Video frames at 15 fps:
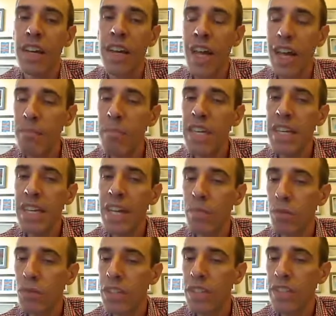and being
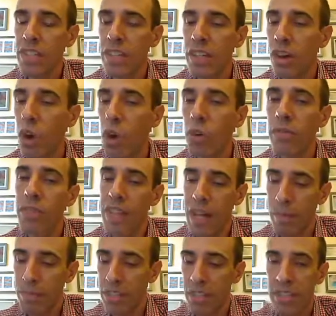able to see all of the
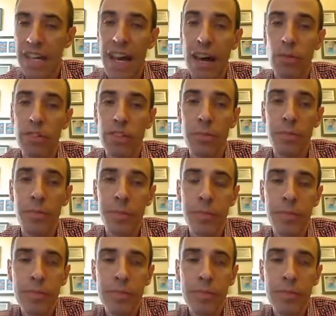ups and downs.